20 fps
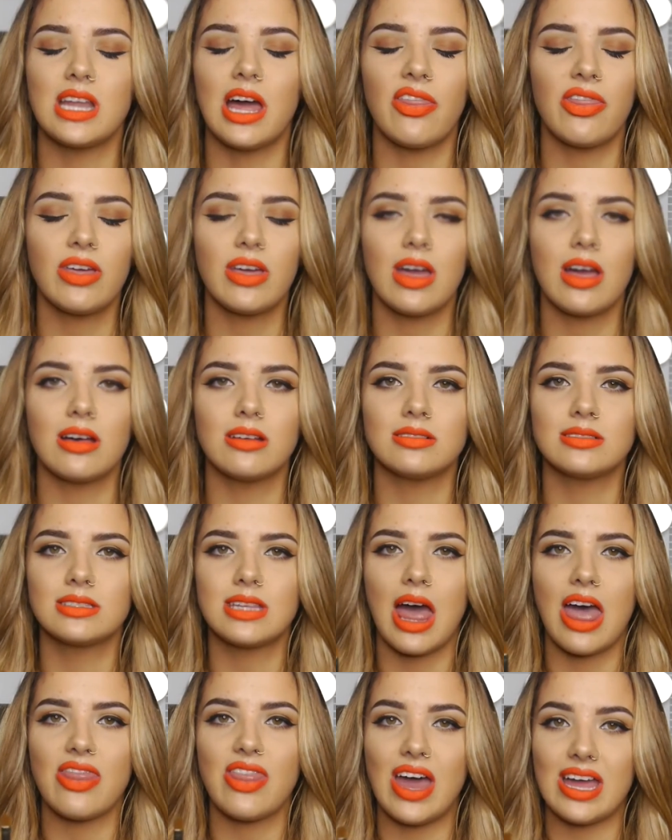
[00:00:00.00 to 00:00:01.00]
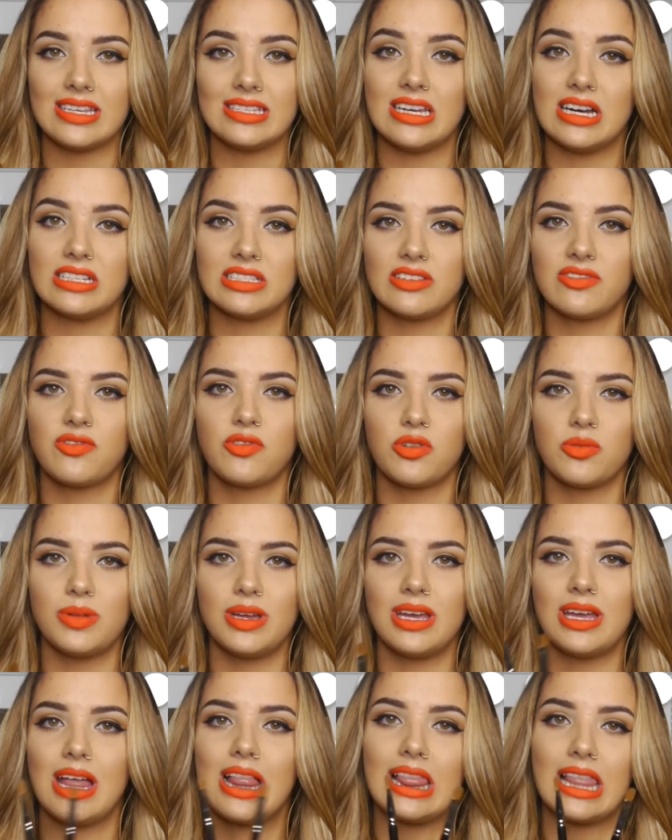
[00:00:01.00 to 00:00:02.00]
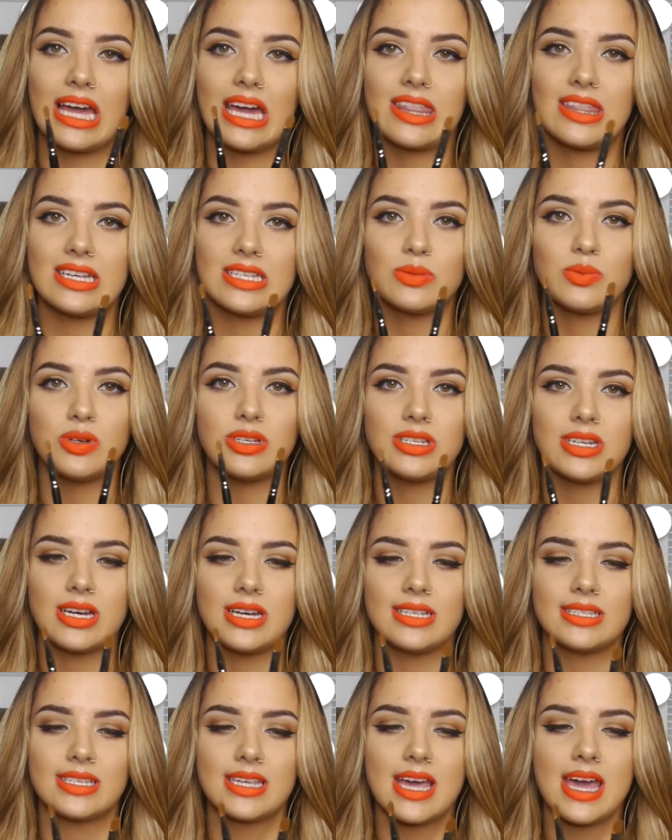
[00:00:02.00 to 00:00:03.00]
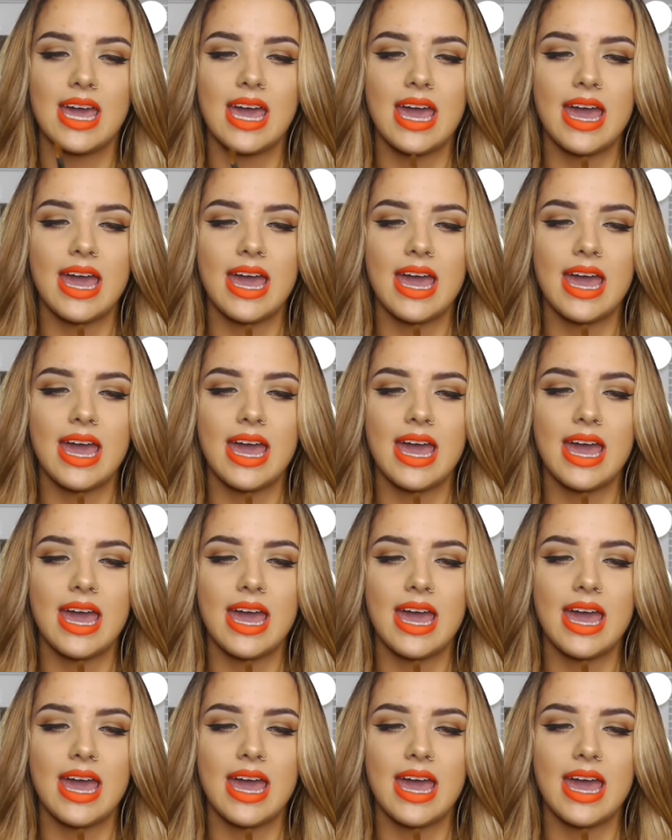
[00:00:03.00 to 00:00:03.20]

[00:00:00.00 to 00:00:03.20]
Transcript: nothing else that does it for me like this one does.